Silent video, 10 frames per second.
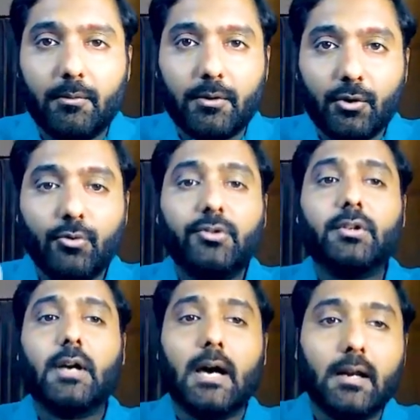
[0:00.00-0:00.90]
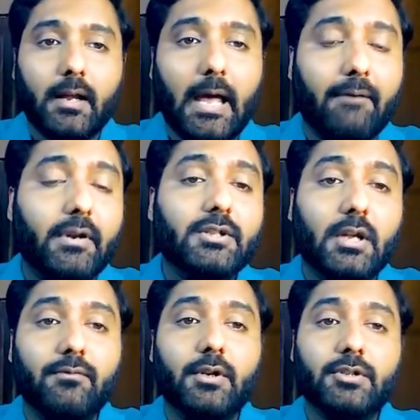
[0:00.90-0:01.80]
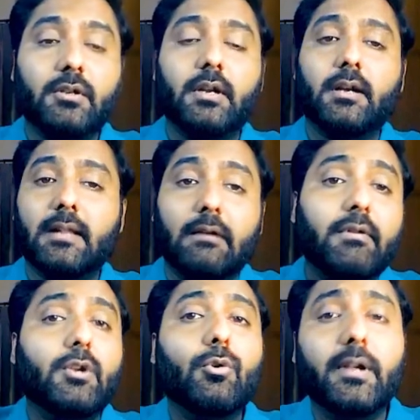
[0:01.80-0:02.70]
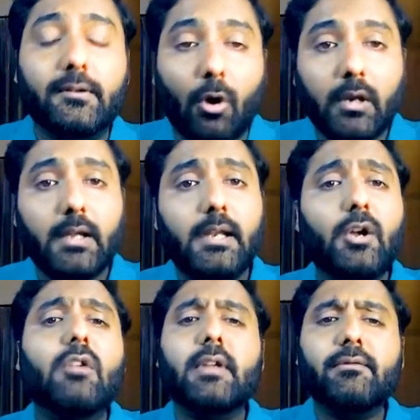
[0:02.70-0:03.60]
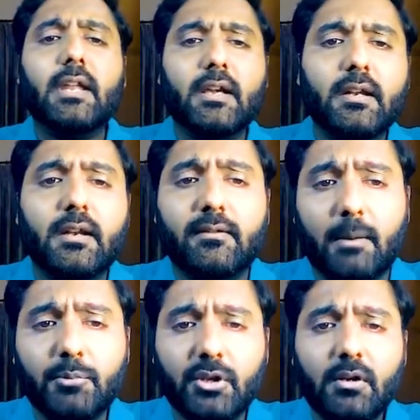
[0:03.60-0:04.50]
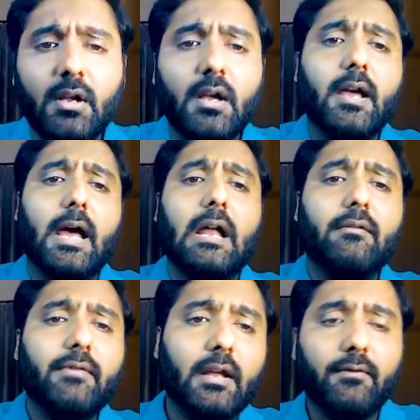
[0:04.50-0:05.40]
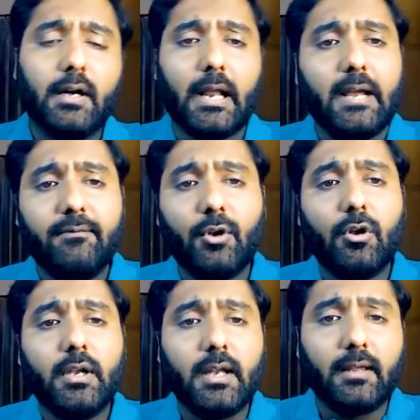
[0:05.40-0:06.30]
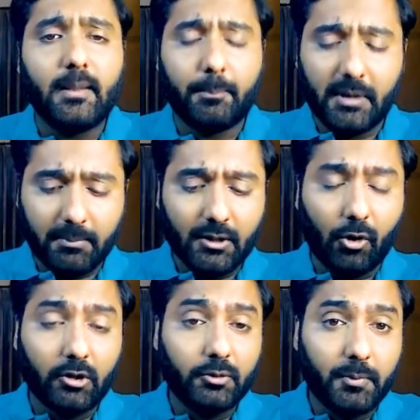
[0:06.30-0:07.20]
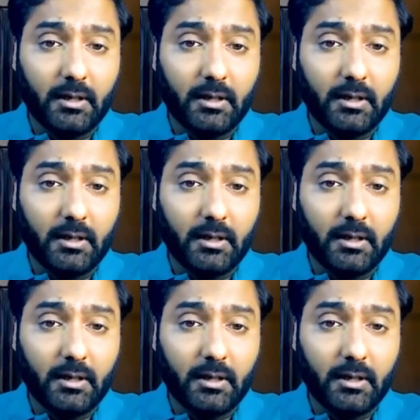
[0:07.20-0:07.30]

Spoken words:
used our average conversion rate that we know historically, or we have taken an assumption and we have arrived on an acceptable cost per